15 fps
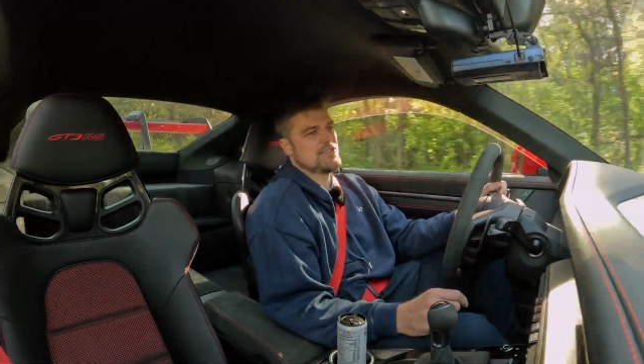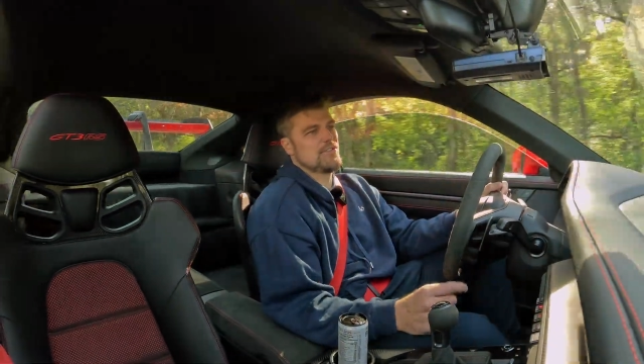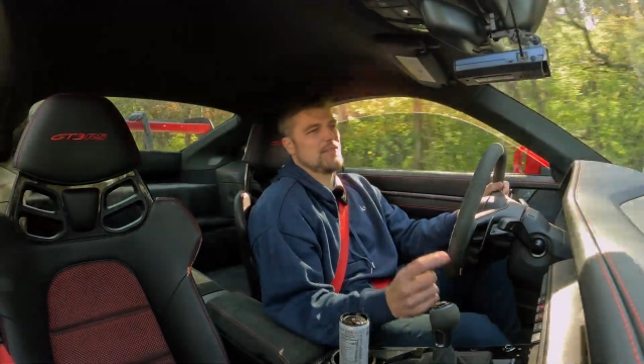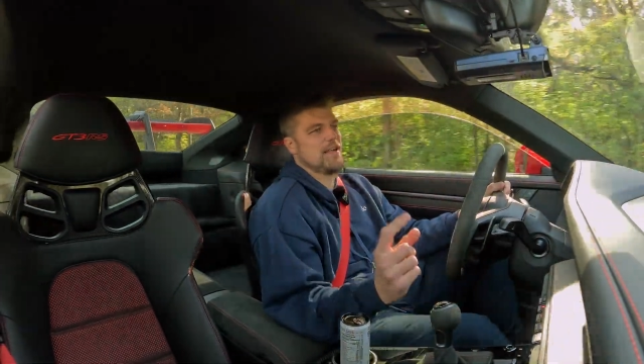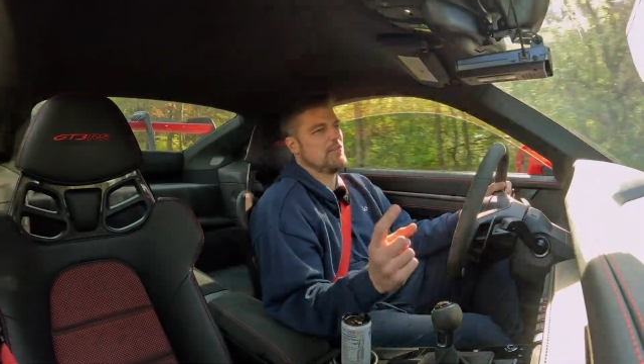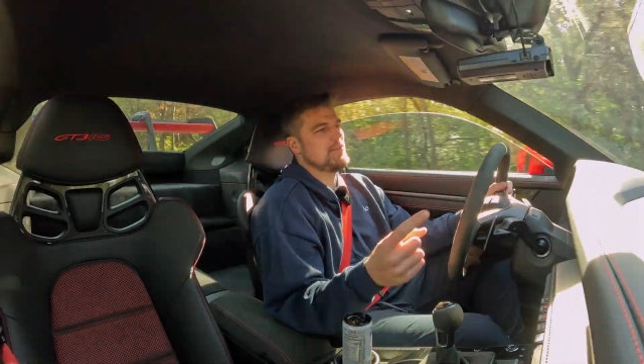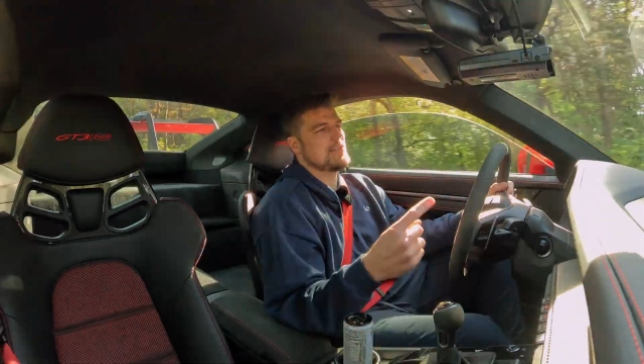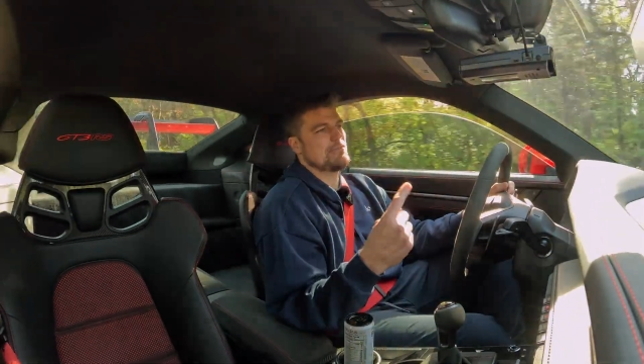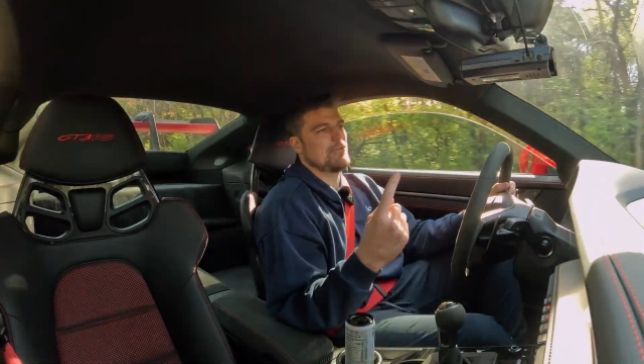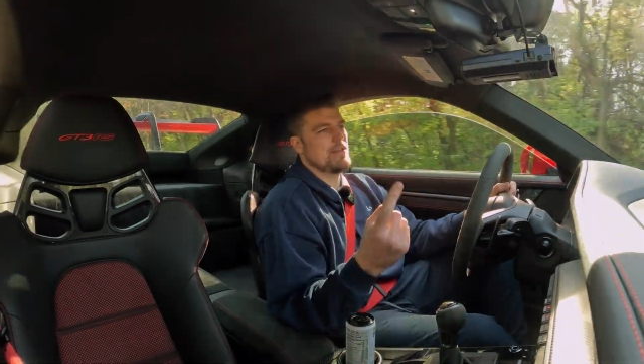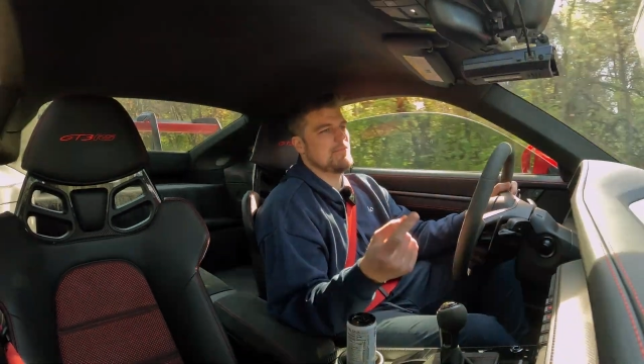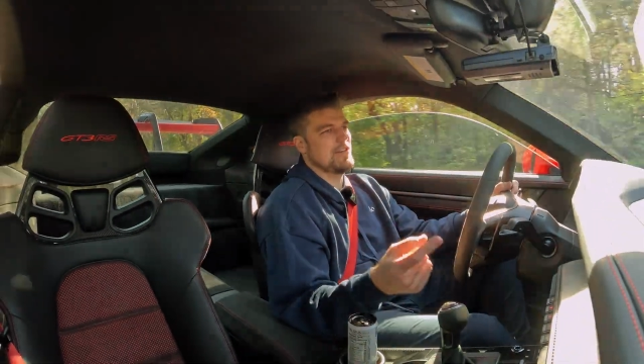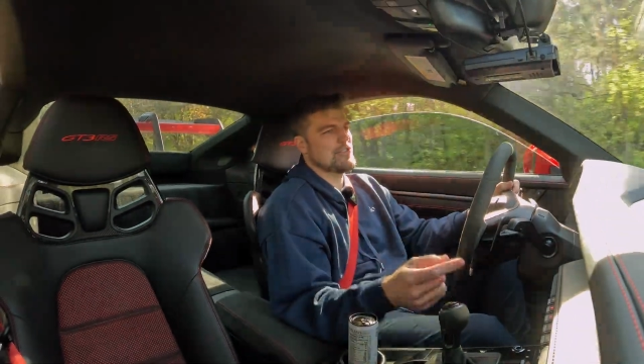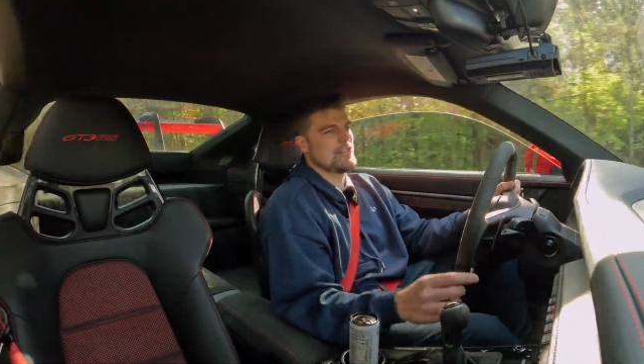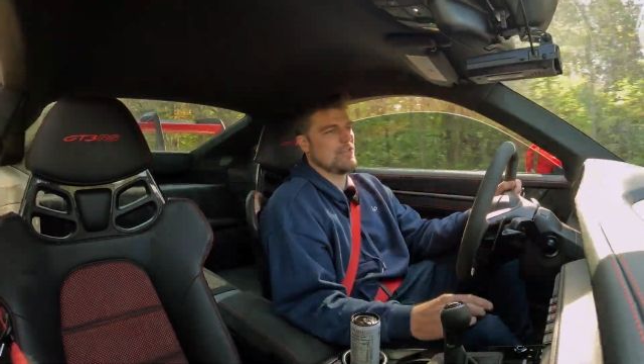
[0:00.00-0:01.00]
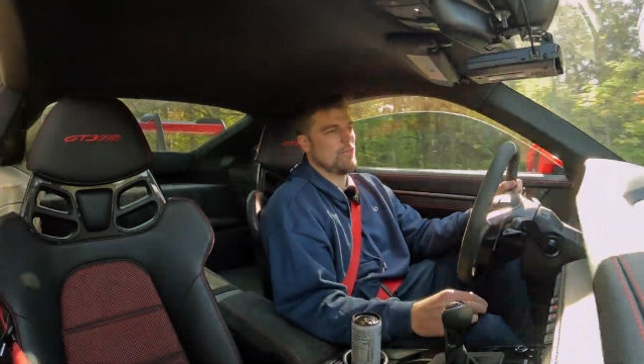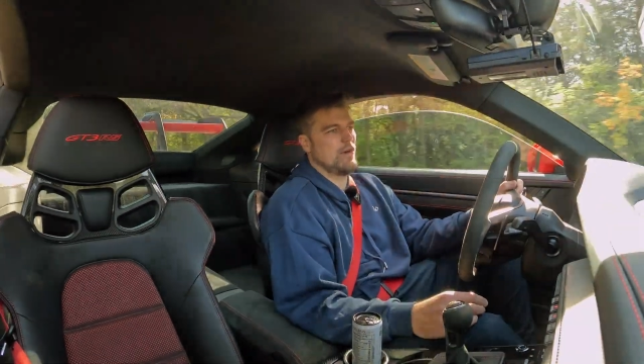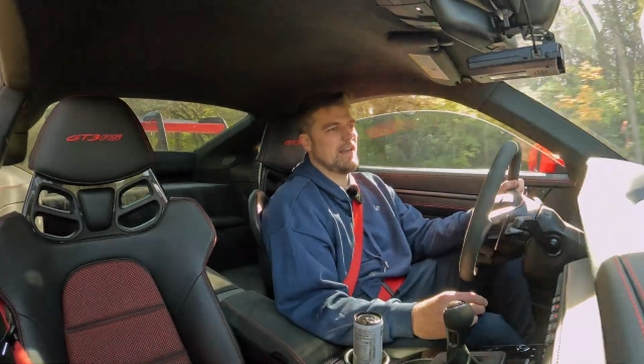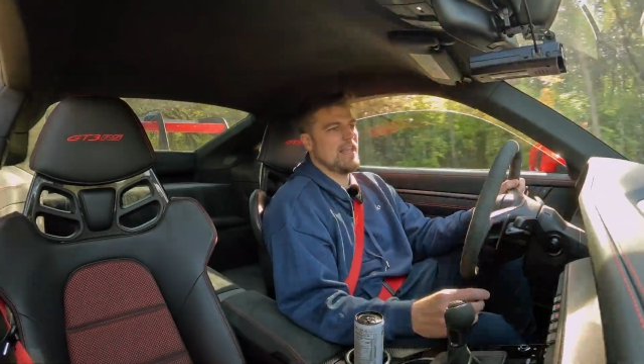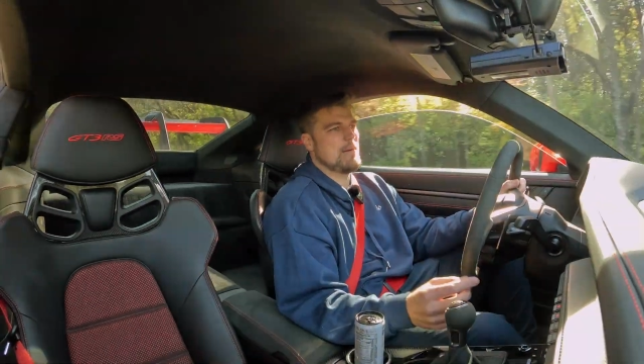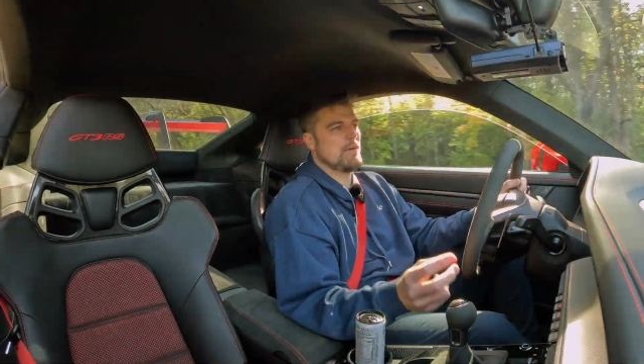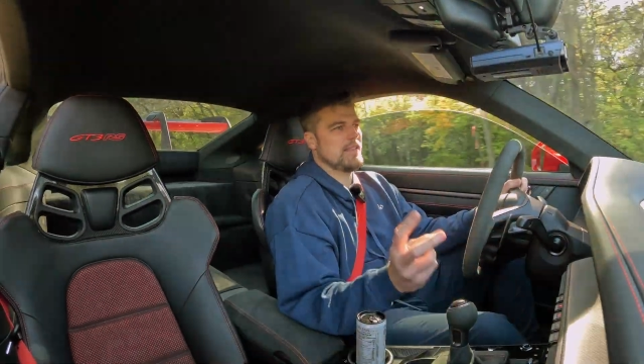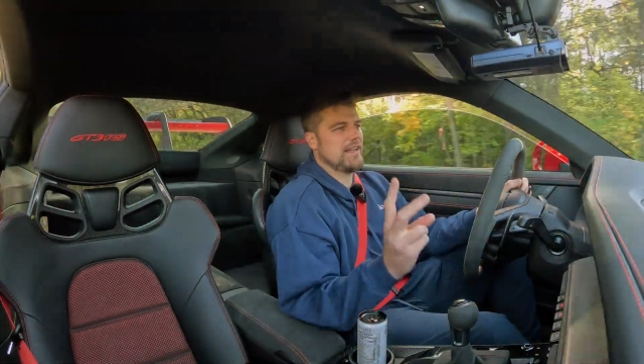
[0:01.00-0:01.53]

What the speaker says: So that was pretty much on one lap.